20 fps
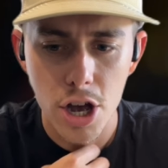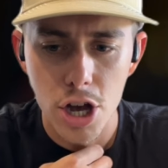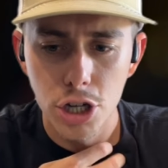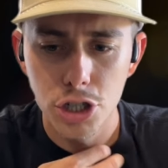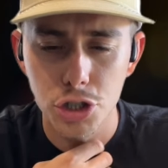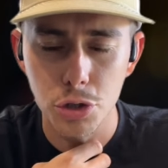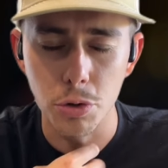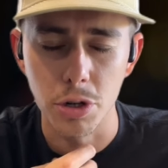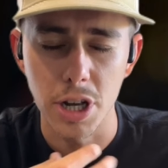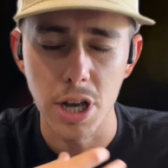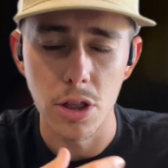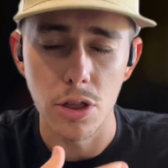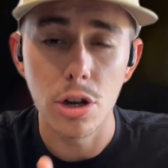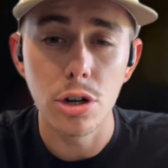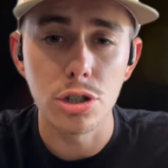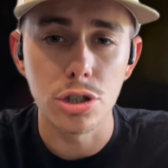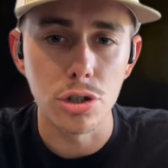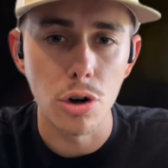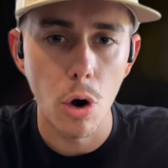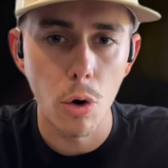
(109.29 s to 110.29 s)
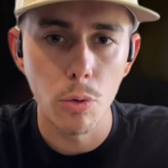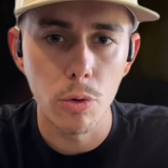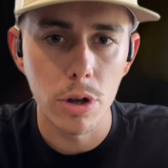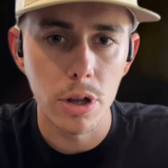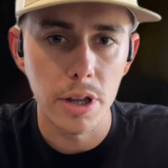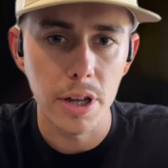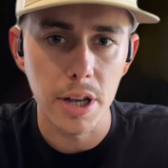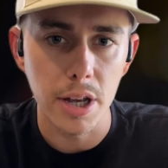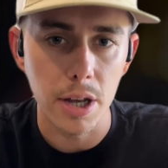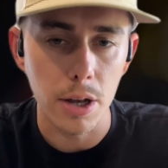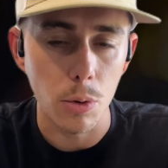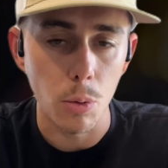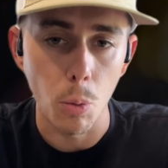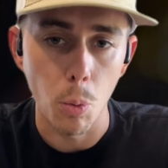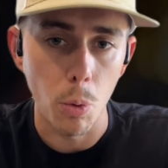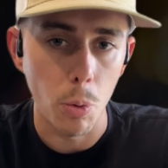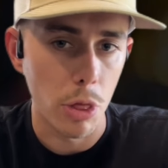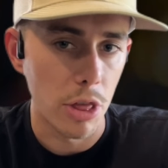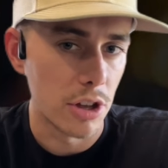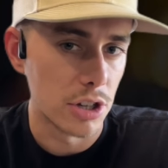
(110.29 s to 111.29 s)
So again, there's no really,
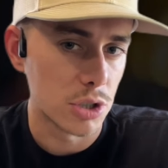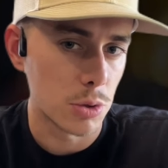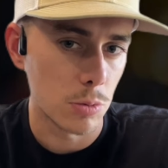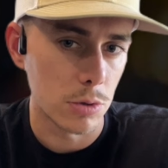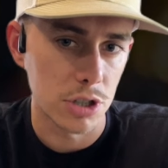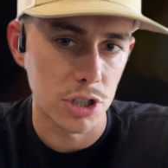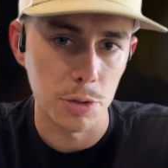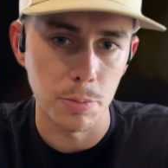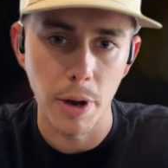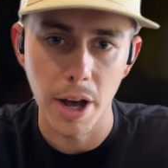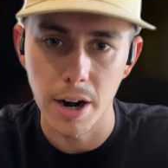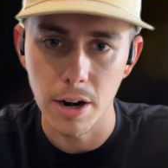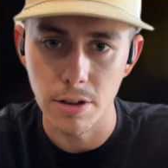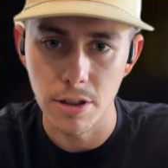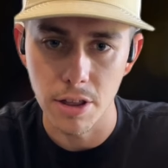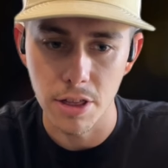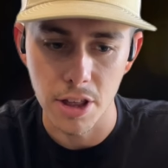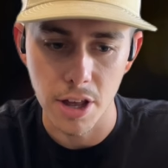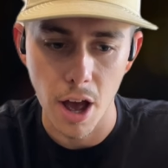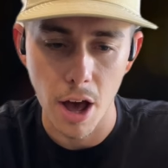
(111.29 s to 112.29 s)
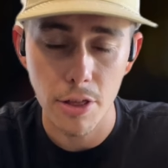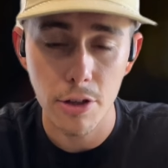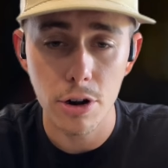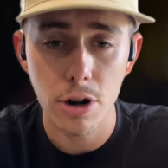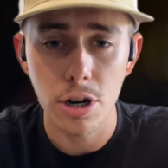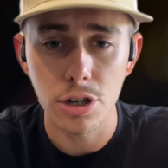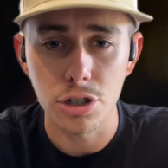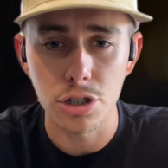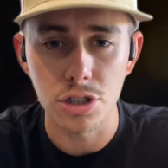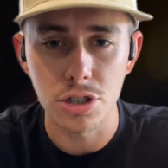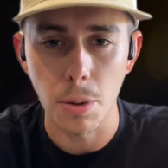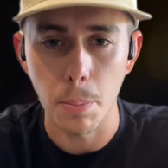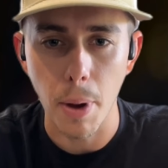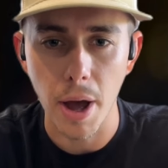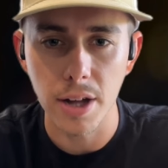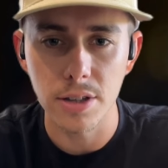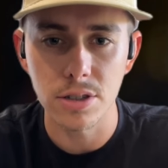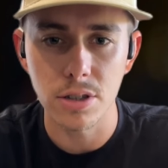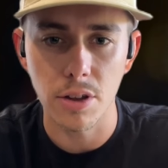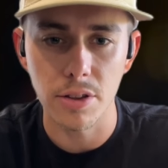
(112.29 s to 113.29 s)
this one's better than the other. It just
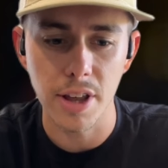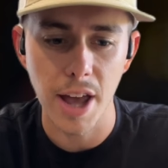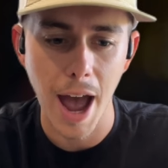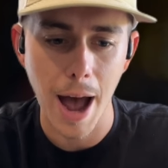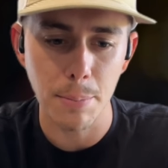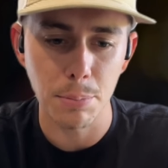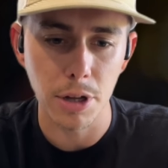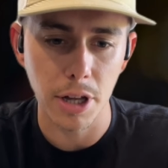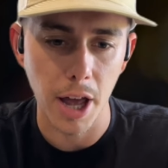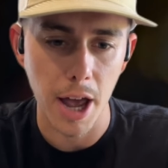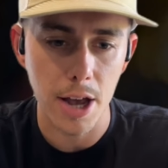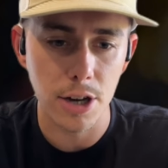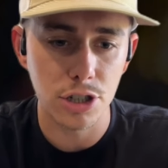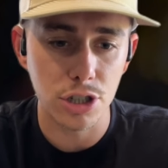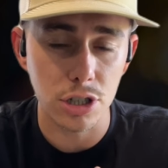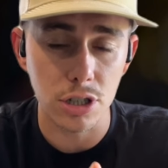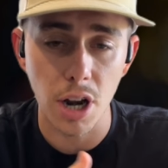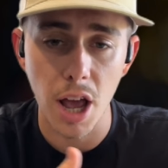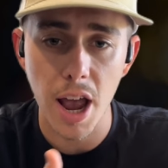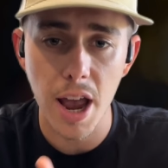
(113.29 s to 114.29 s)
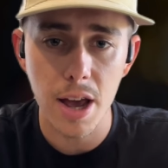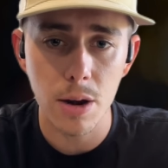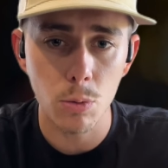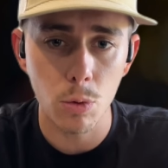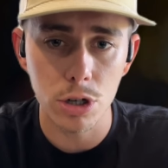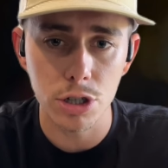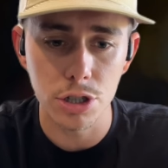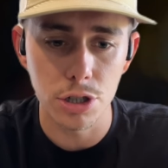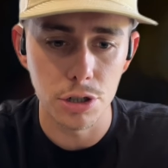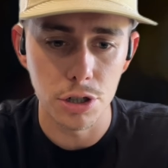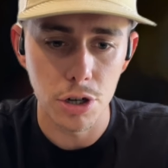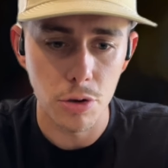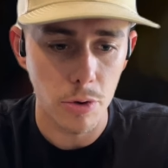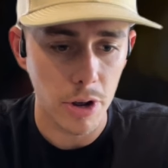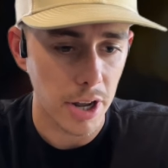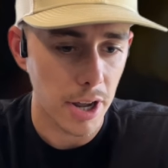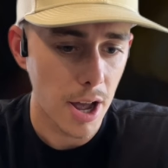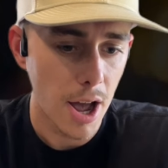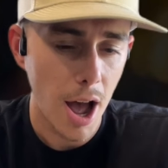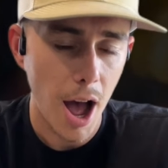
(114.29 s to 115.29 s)
depends on the application and what you're
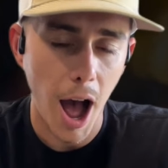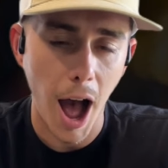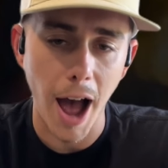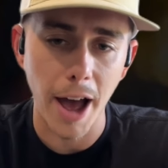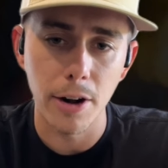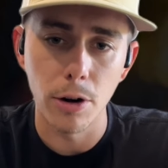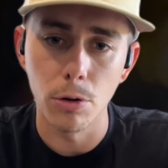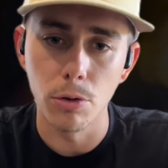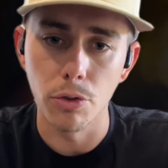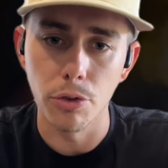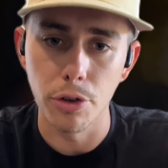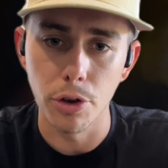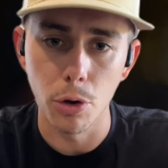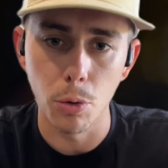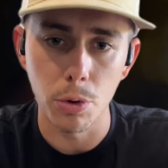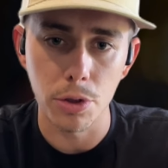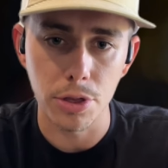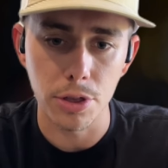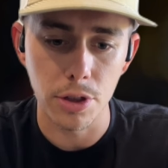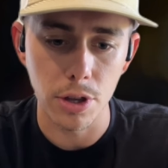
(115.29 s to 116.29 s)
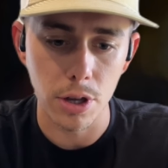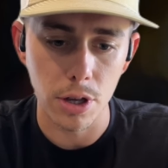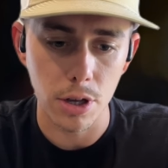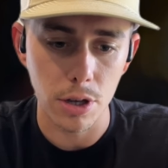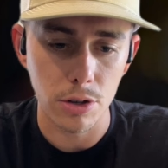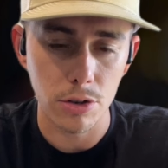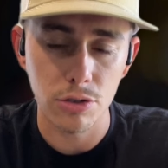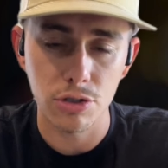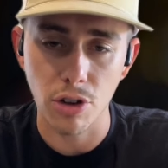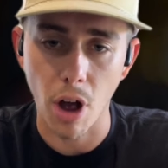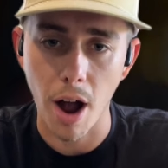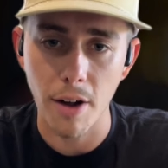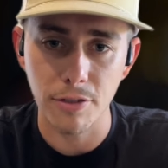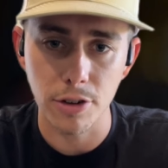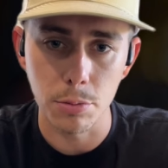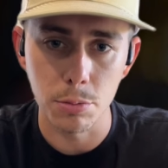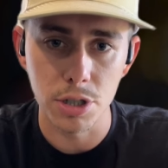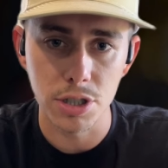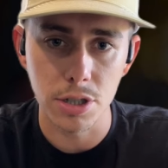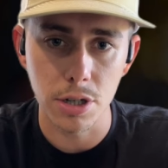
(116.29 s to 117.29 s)
doing. I don't deal with the softer
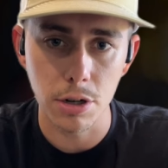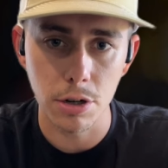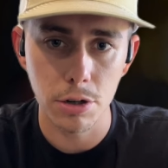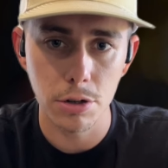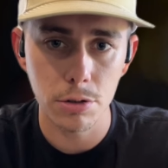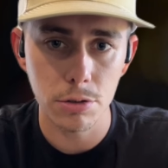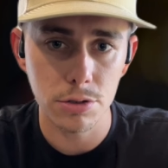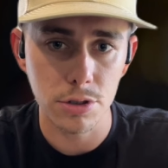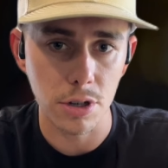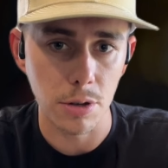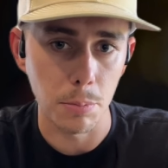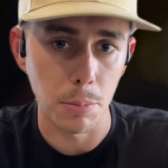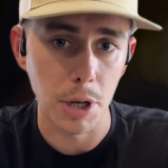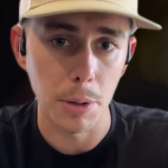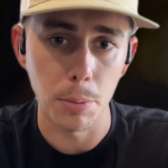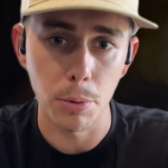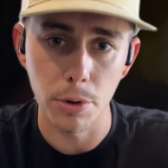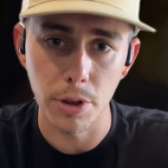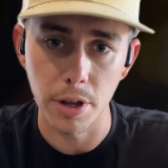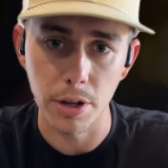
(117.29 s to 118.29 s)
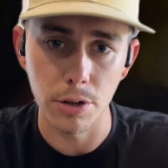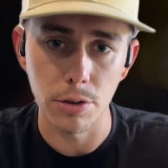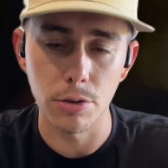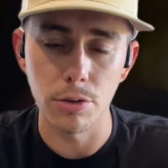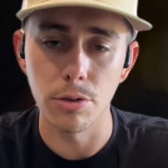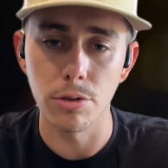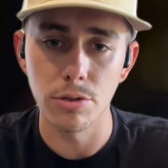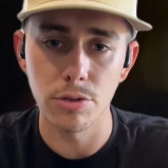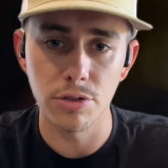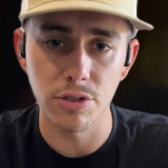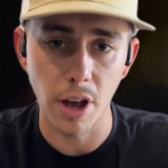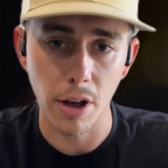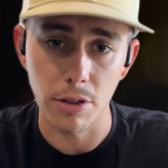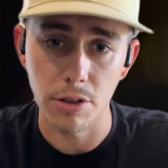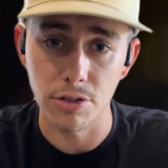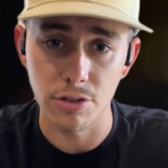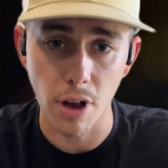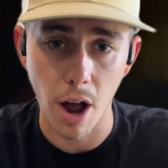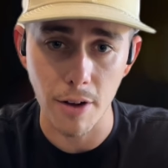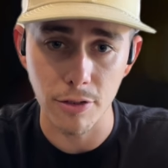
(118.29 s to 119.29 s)
materials, and people that sell the
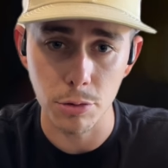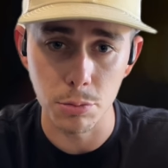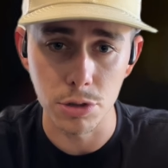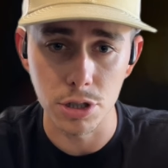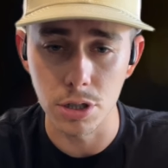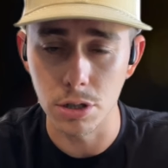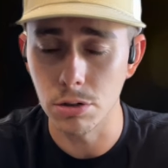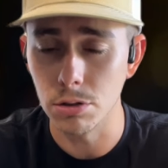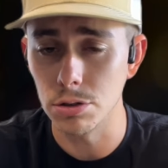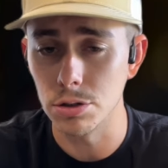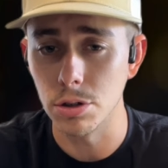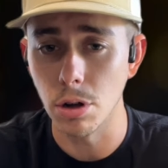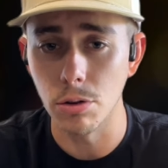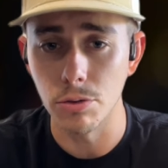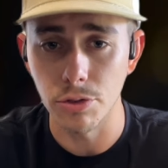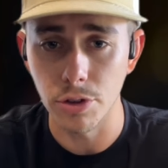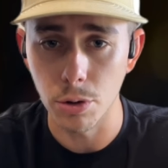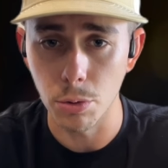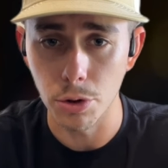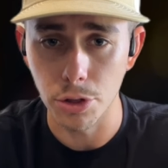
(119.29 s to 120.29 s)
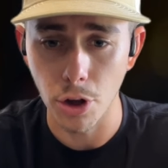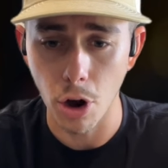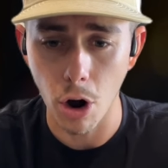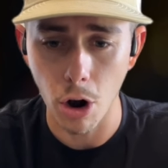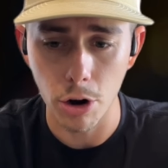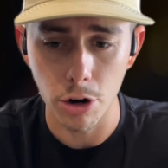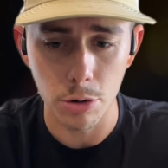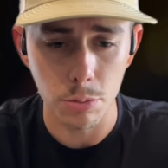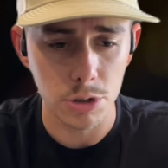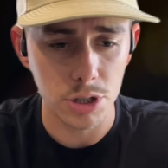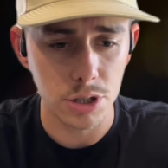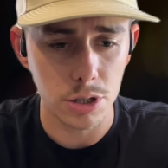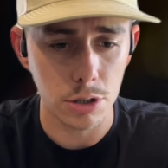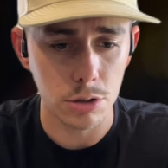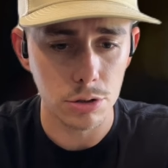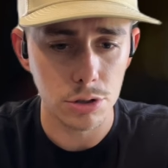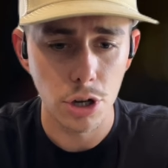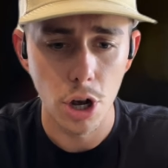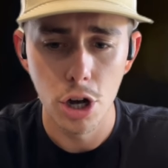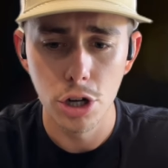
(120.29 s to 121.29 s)
softer materials don't deal with the harder
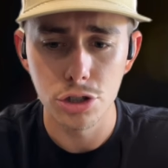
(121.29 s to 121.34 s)
materials.